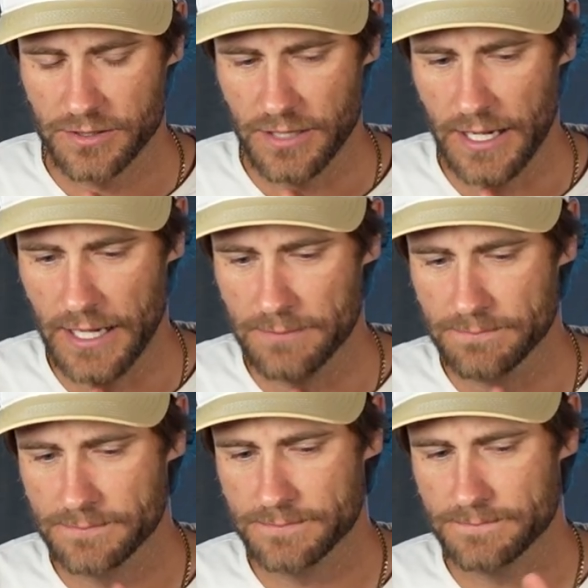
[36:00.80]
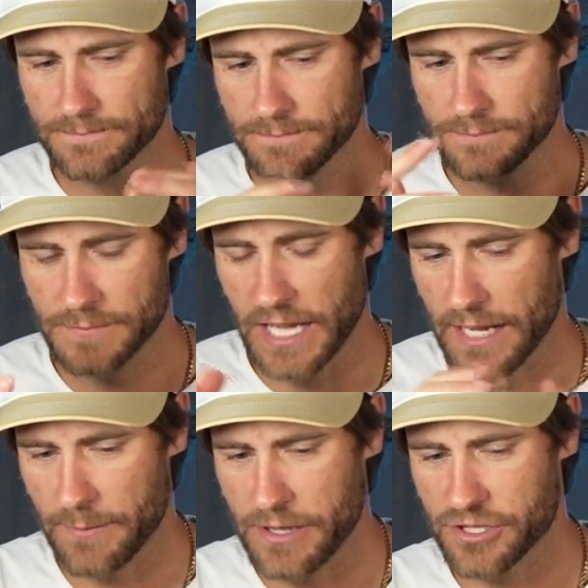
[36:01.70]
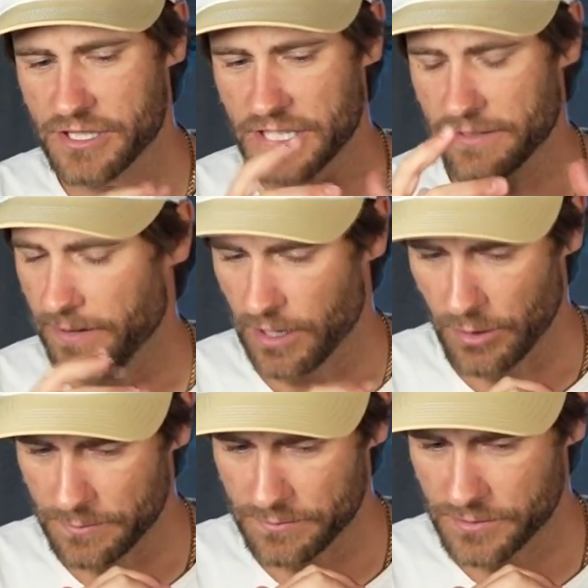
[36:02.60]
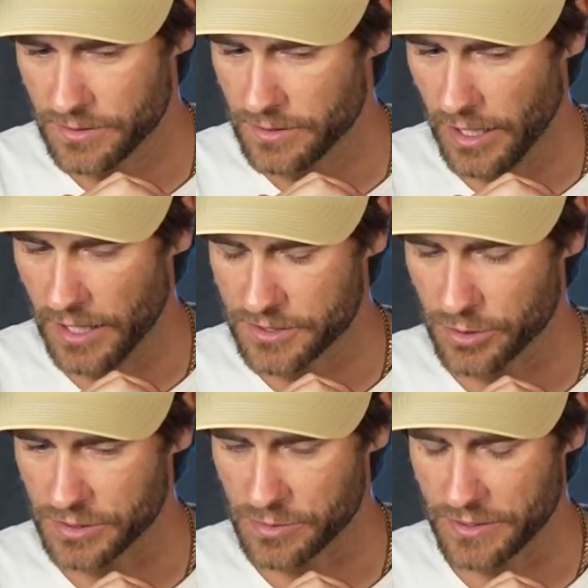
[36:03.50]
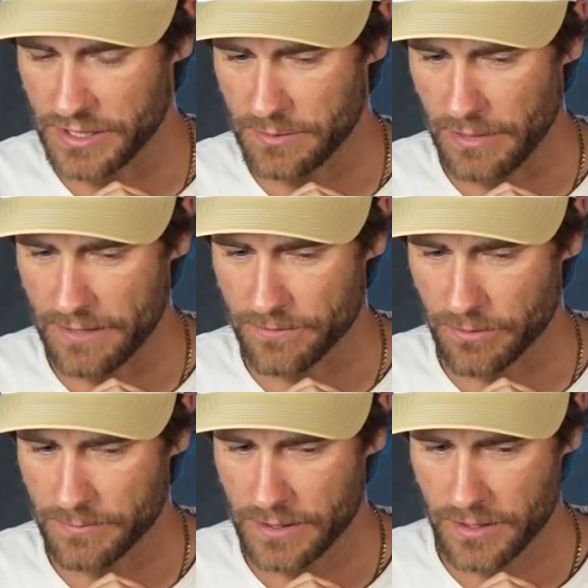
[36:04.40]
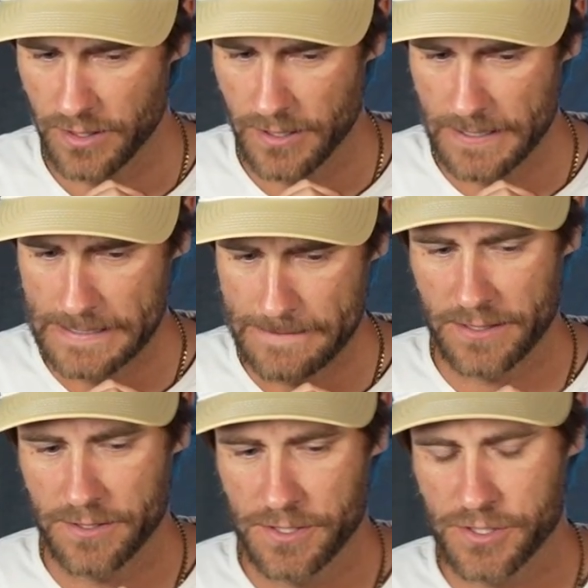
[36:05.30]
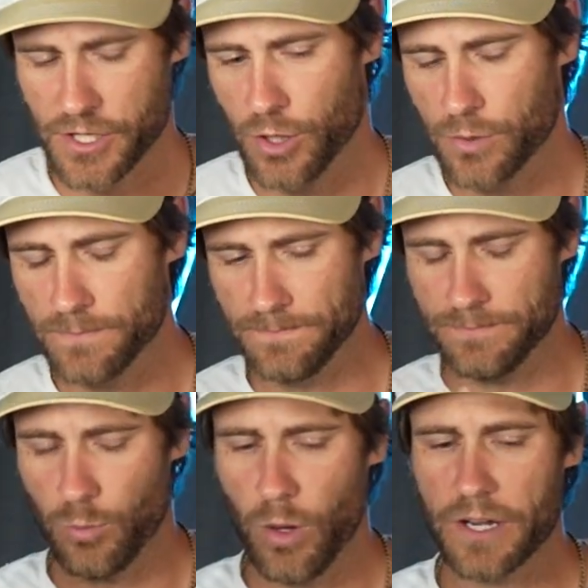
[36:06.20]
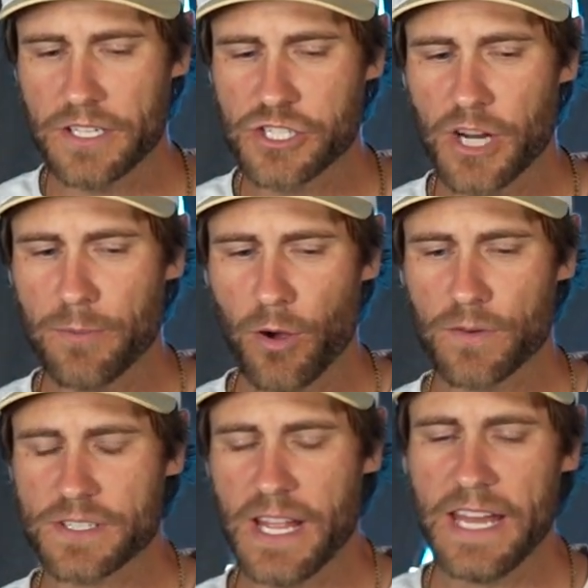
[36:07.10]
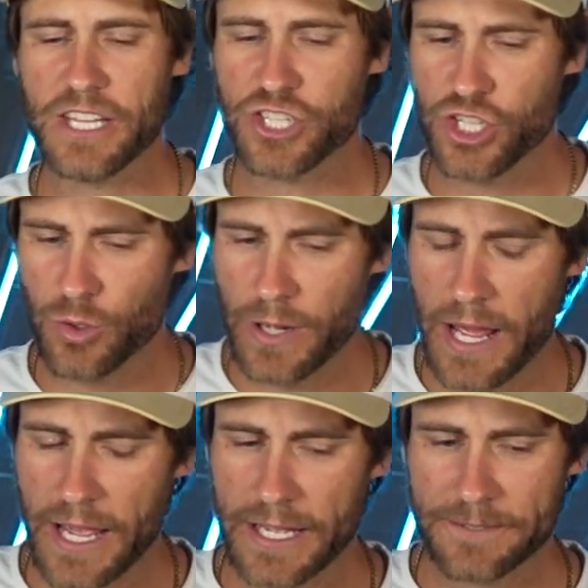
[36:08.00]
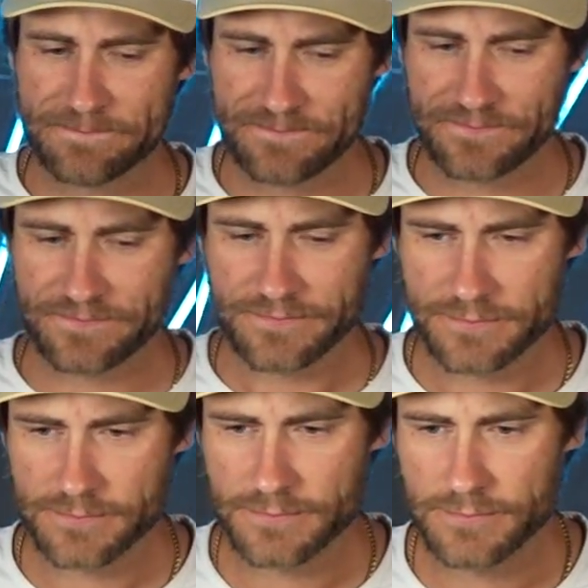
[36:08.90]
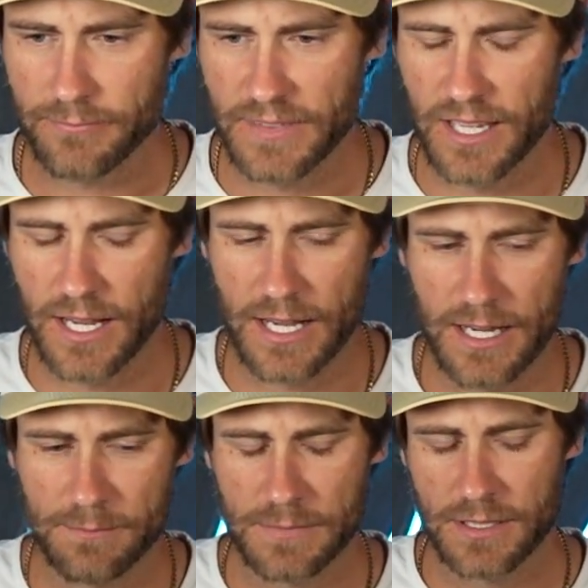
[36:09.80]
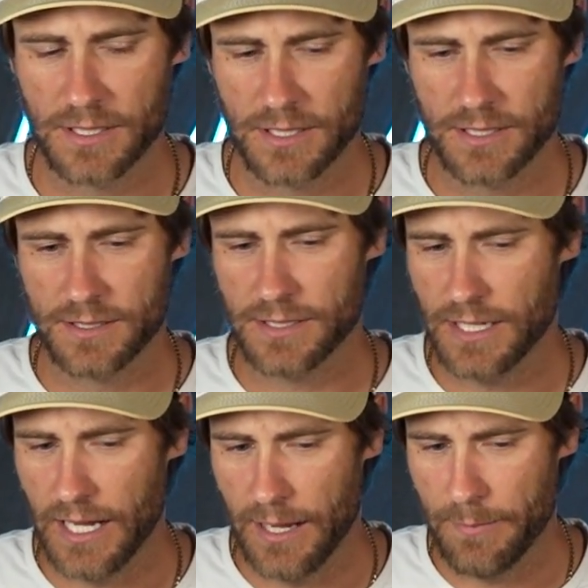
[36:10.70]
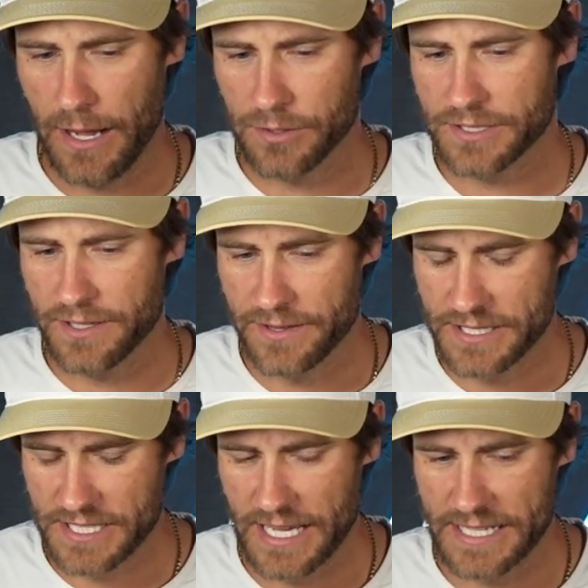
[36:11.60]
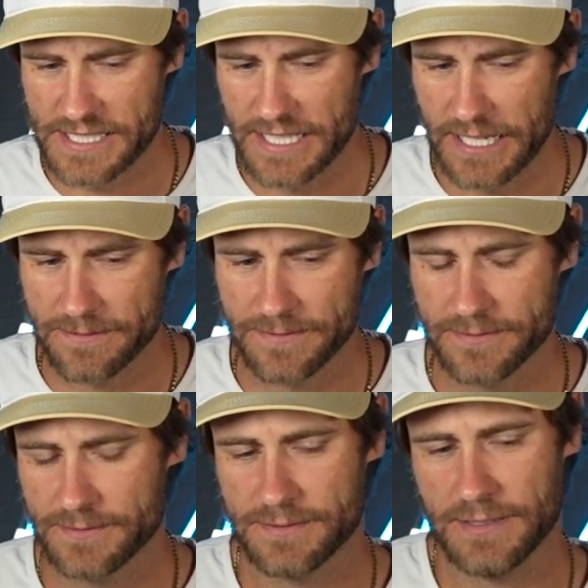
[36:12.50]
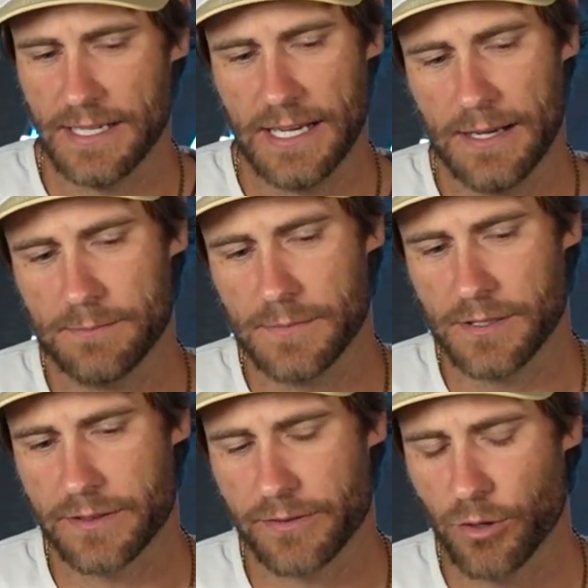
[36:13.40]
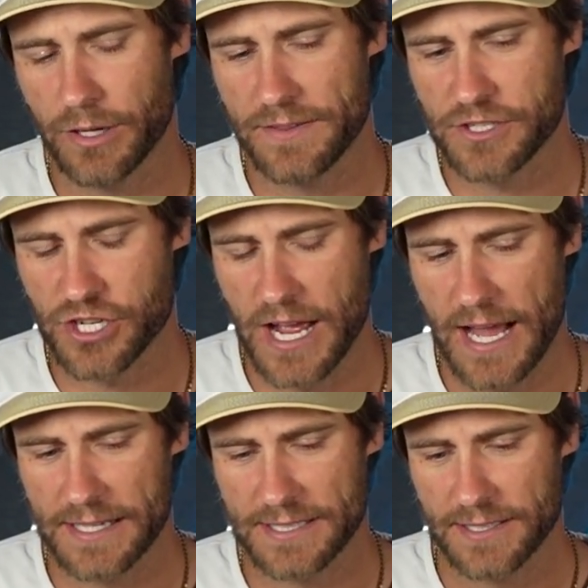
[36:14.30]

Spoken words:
the automations and the follow-up tools within the platform. So wanted to jump over to any Q&A about this kind of stuff. Throw it in the chat.